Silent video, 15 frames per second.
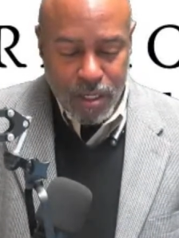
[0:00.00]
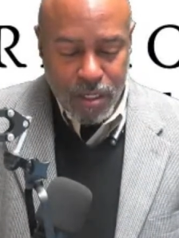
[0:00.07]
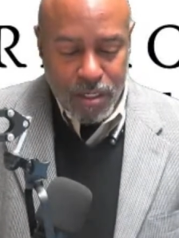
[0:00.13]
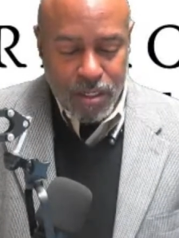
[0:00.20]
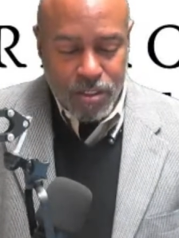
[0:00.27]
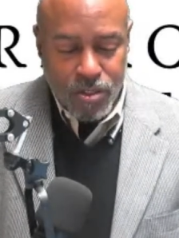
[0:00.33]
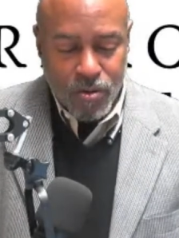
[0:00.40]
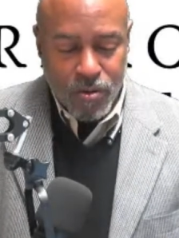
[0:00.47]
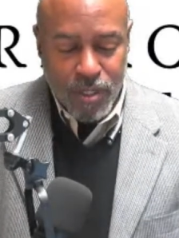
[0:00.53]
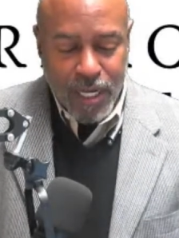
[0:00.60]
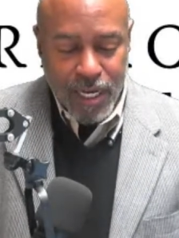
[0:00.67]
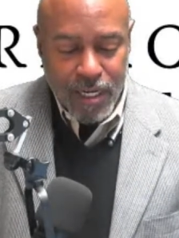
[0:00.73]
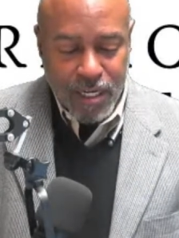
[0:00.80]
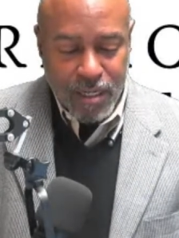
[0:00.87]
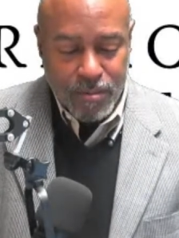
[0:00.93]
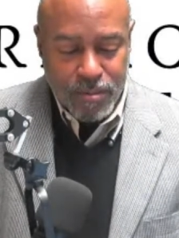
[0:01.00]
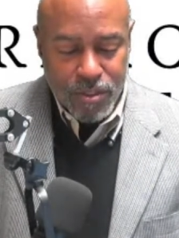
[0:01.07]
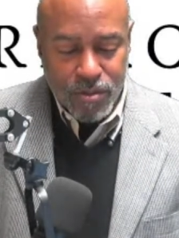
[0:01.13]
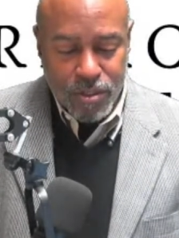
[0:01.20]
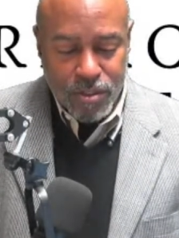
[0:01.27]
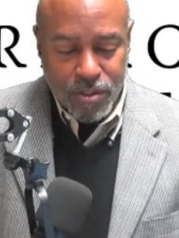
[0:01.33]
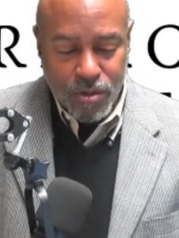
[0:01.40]
So that comes to
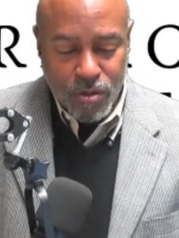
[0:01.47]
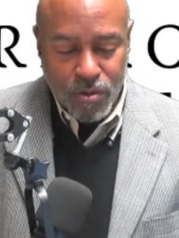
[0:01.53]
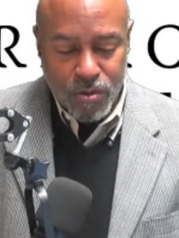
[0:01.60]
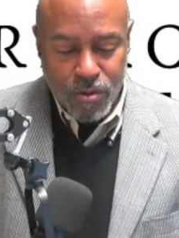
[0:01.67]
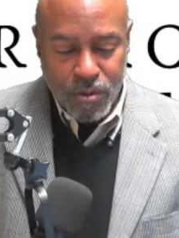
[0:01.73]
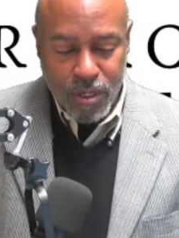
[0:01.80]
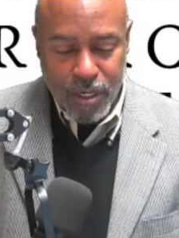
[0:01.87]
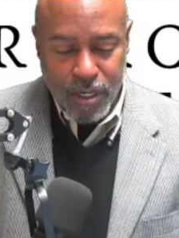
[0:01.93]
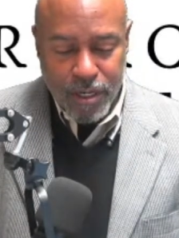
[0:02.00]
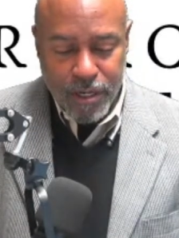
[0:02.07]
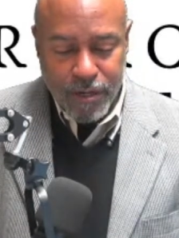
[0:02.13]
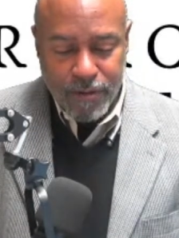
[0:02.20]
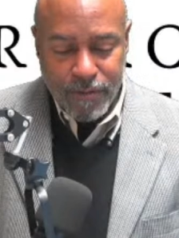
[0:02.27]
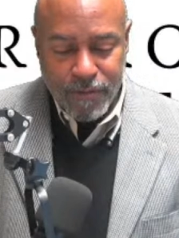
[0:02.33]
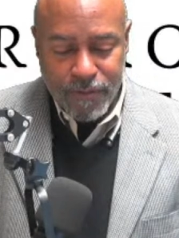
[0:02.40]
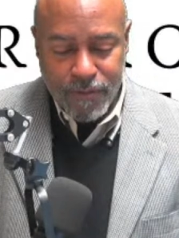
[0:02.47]
a total of